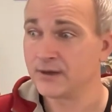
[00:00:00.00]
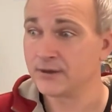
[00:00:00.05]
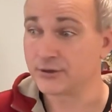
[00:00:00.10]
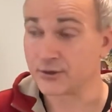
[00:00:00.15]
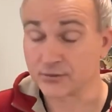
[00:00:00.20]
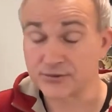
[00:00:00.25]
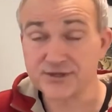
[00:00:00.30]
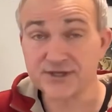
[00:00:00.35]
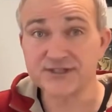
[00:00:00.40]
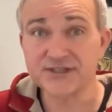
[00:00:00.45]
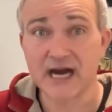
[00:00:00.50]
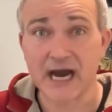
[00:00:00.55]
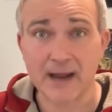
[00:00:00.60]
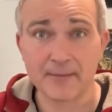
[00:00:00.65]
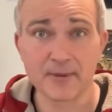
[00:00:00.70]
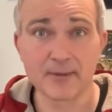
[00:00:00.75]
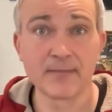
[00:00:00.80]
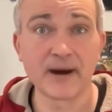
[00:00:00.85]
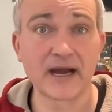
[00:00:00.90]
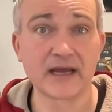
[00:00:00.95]
There was a
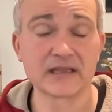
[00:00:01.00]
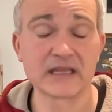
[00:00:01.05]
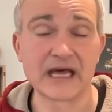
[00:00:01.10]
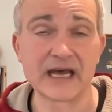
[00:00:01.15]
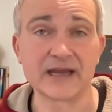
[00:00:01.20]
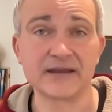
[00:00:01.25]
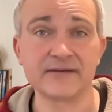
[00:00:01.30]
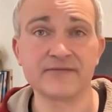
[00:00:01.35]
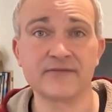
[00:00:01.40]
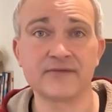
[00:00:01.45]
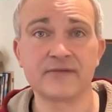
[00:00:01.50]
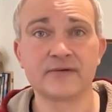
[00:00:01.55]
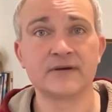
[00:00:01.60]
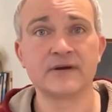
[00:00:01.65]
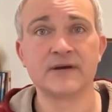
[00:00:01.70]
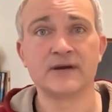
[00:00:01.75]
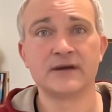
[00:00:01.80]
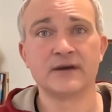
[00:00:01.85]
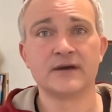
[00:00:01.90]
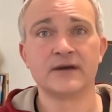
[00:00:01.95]
time in my life
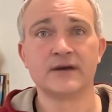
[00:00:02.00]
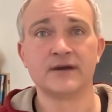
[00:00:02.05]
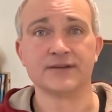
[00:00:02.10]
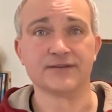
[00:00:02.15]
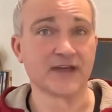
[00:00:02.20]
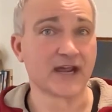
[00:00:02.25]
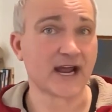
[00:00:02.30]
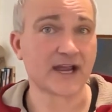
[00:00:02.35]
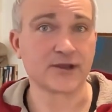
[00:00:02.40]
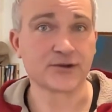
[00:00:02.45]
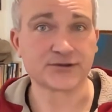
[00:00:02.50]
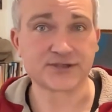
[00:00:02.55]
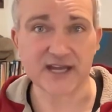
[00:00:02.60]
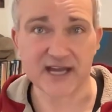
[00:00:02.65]
that I used